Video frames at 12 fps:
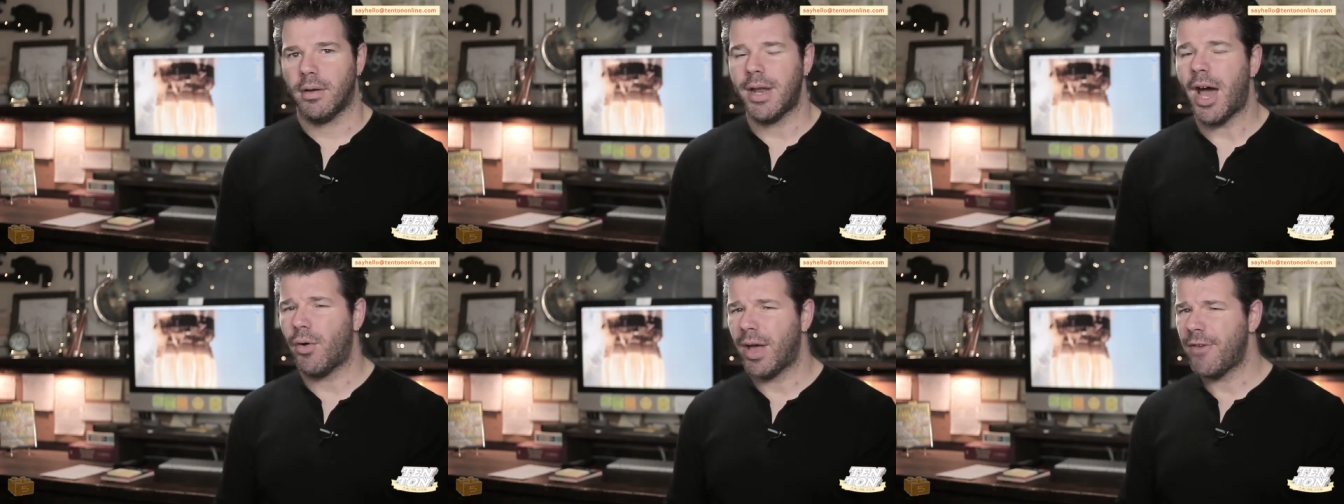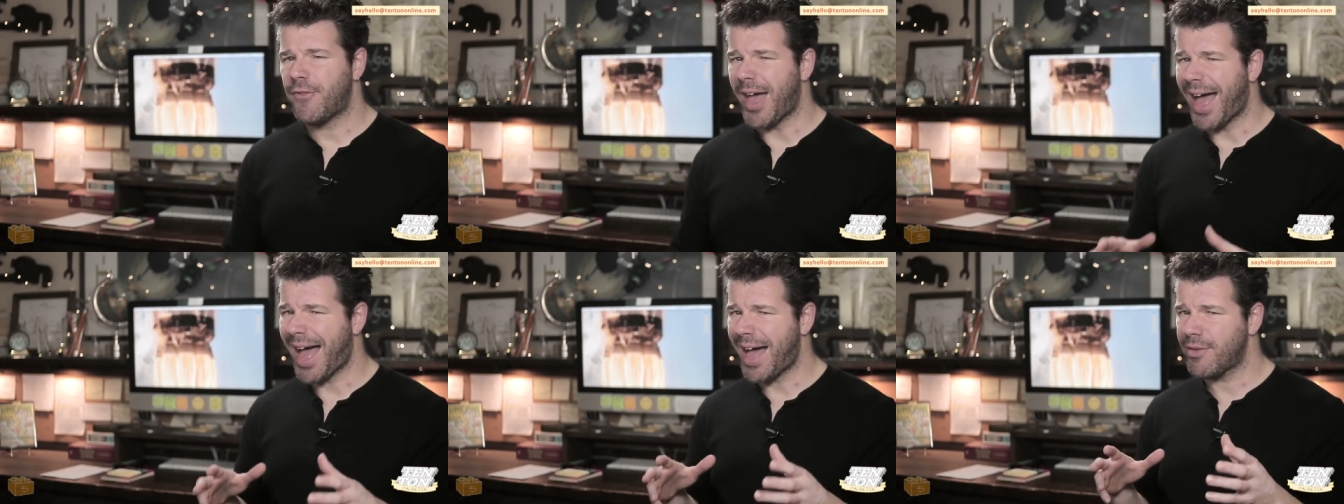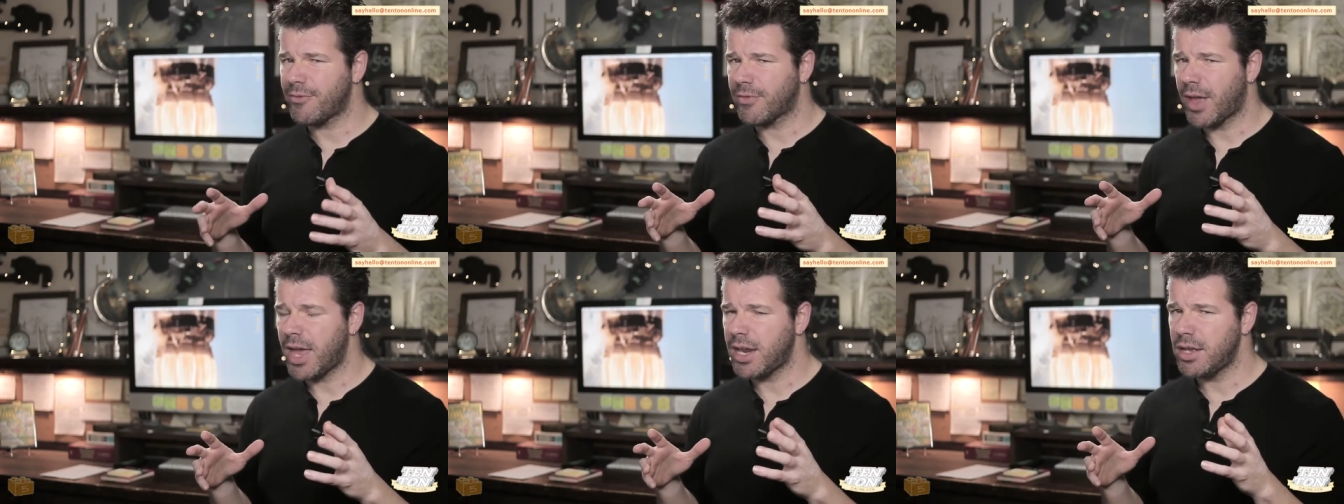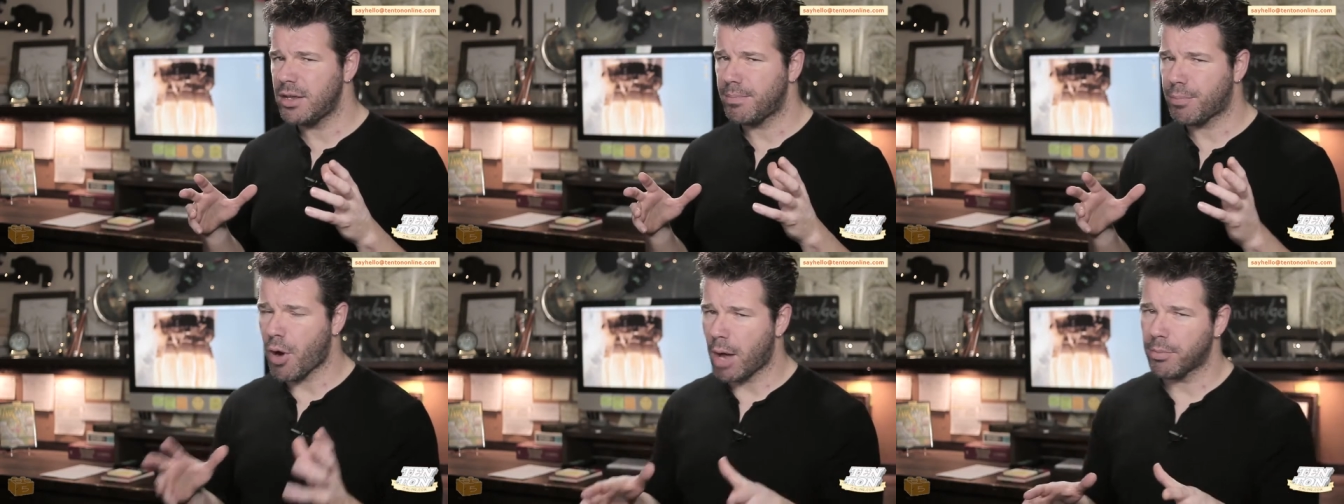Now, if you have any
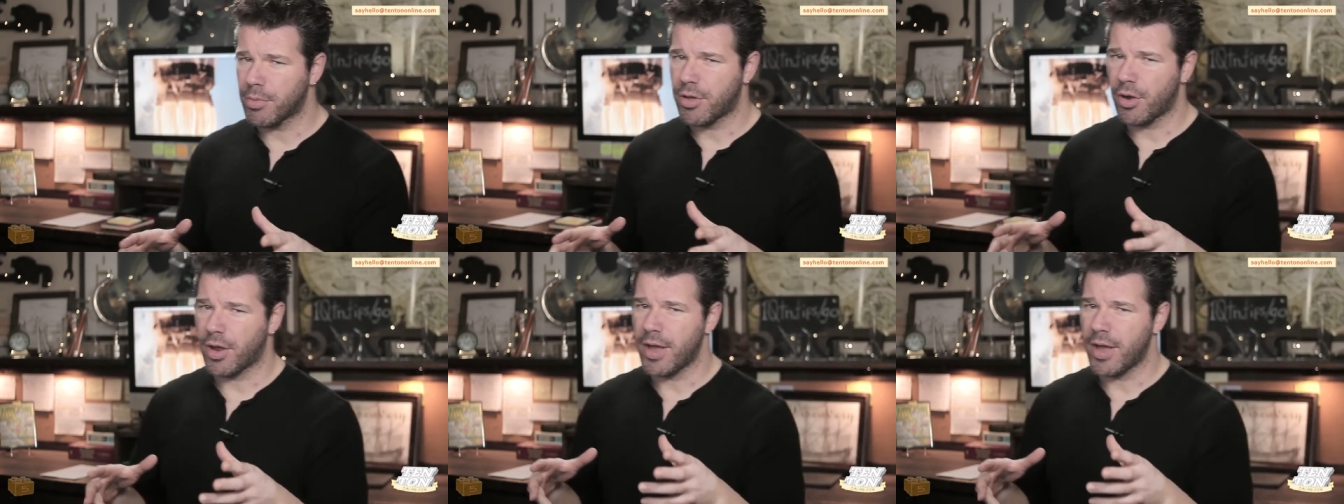problems here,